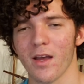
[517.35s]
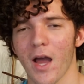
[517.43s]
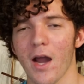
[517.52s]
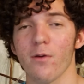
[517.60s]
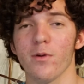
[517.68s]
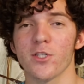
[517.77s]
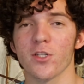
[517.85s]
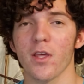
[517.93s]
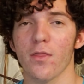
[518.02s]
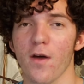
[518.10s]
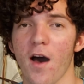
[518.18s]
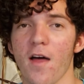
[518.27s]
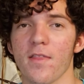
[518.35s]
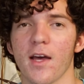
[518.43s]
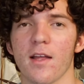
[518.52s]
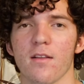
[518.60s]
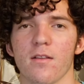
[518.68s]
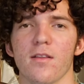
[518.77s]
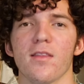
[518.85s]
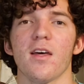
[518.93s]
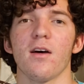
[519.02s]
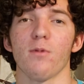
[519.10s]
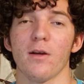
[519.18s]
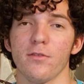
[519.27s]
originally thought that the
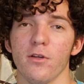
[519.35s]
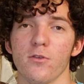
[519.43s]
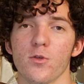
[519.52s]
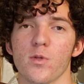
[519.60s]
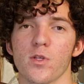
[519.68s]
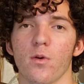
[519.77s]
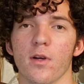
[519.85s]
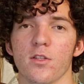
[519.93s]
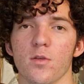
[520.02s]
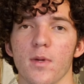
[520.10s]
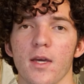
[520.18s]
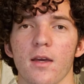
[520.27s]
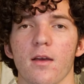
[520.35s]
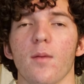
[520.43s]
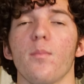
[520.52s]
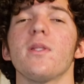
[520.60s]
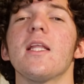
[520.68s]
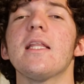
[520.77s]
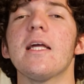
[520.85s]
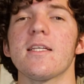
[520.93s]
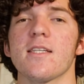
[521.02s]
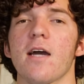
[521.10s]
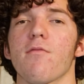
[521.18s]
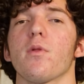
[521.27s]
refuge was going to be completely
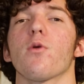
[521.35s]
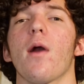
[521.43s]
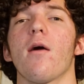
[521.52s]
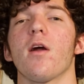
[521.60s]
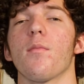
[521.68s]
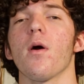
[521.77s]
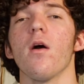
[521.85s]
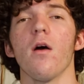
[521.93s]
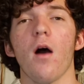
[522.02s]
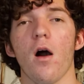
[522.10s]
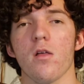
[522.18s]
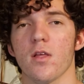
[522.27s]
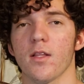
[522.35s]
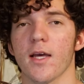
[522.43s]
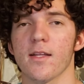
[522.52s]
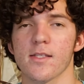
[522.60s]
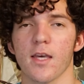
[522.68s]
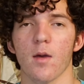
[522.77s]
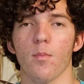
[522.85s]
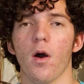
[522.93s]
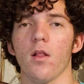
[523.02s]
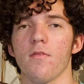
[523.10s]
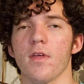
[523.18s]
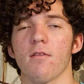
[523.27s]
designed from the ground up, all the landscape, all
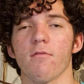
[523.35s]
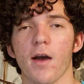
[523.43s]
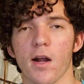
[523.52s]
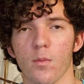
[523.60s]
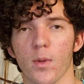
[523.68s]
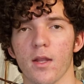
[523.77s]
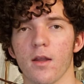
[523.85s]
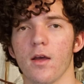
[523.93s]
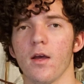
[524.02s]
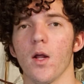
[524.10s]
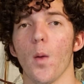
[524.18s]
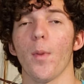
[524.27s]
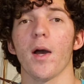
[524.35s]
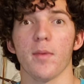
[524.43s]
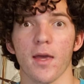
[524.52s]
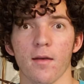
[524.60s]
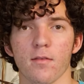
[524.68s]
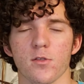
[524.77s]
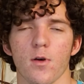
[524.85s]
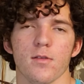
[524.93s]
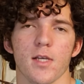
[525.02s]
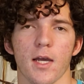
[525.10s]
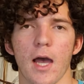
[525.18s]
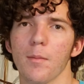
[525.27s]
of the environment by me. So I was
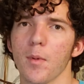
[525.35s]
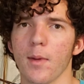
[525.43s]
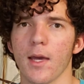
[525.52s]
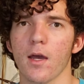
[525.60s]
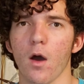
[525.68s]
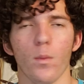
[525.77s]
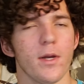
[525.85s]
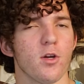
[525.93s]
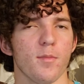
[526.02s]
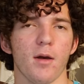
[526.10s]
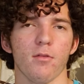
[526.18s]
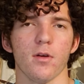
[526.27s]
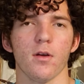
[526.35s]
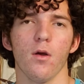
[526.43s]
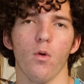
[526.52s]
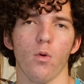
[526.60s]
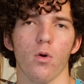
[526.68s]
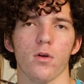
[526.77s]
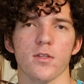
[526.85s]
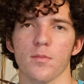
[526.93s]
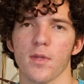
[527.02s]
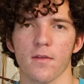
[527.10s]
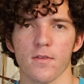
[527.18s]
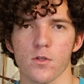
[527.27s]
like, I'm gonna make a winter mountain or
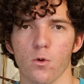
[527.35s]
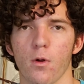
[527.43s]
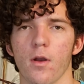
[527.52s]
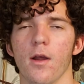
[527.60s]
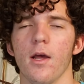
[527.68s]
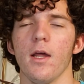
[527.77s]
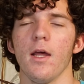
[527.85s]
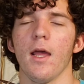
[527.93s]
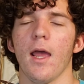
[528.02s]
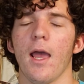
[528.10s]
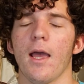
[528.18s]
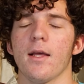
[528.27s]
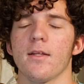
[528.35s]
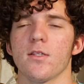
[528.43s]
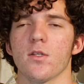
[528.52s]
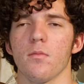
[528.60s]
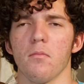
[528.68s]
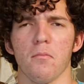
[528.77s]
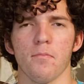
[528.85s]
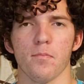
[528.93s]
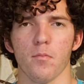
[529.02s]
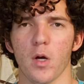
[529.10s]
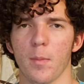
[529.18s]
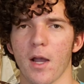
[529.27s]
something of the sort and
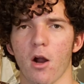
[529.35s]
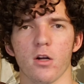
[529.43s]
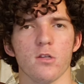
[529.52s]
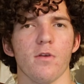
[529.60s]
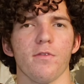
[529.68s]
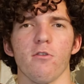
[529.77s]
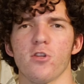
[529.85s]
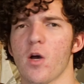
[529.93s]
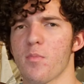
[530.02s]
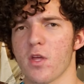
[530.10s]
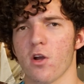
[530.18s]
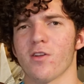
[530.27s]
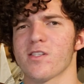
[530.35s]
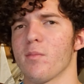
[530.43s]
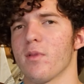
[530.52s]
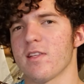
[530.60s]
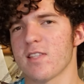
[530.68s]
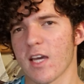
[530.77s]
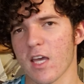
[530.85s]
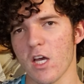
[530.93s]
put my artist refuge up there. It's gonna be this like